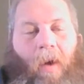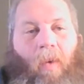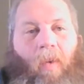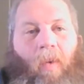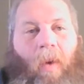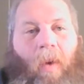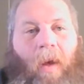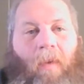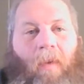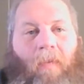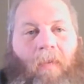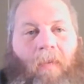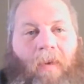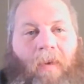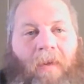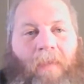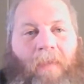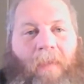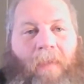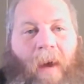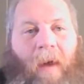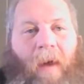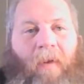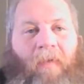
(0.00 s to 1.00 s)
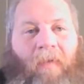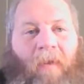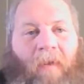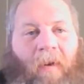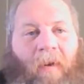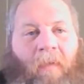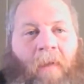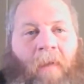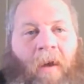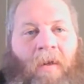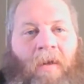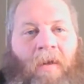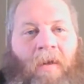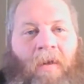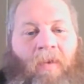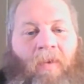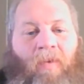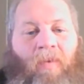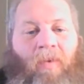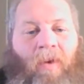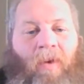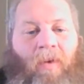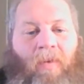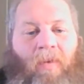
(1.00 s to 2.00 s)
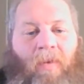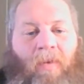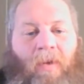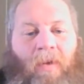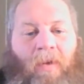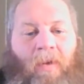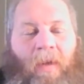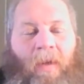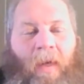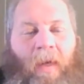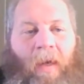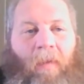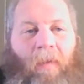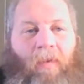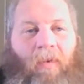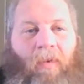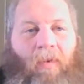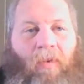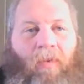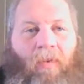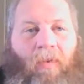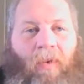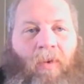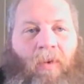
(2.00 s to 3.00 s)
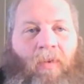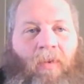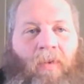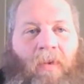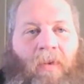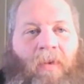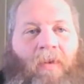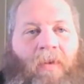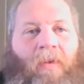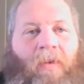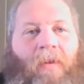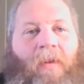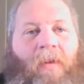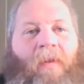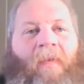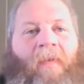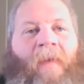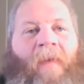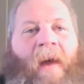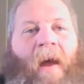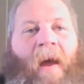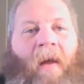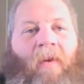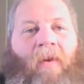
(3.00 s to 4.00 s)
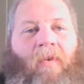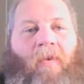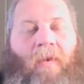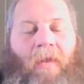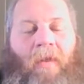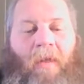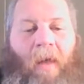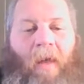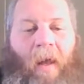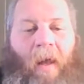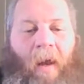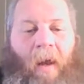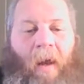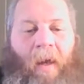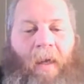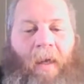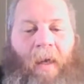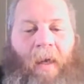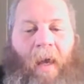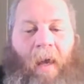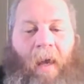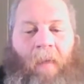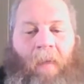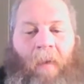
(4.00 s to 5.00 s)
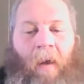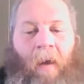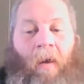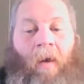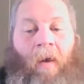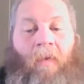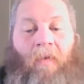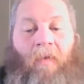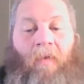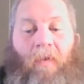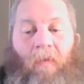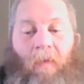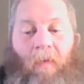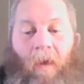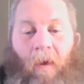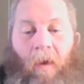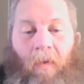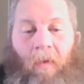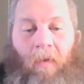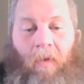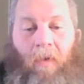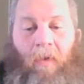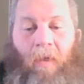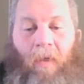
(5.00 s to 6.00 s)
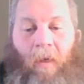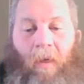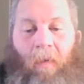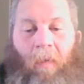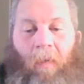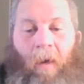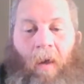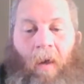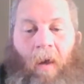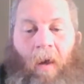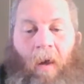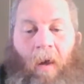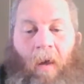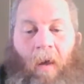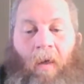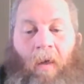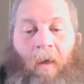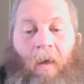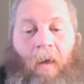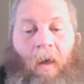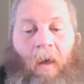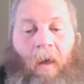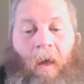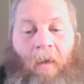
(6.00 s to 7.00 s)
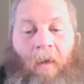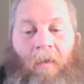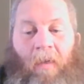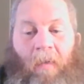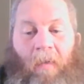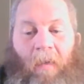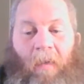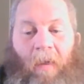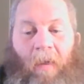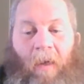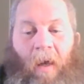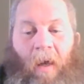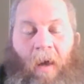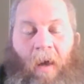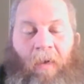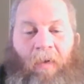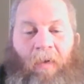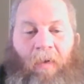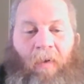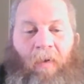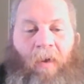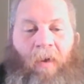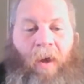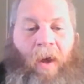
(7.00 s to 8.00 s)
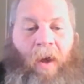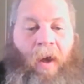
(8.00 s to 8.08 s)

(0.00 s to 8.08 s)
we respect very much the roots, the Hebrew roots that Christianity came out of. So we also celebrate Hanukkah and some of the other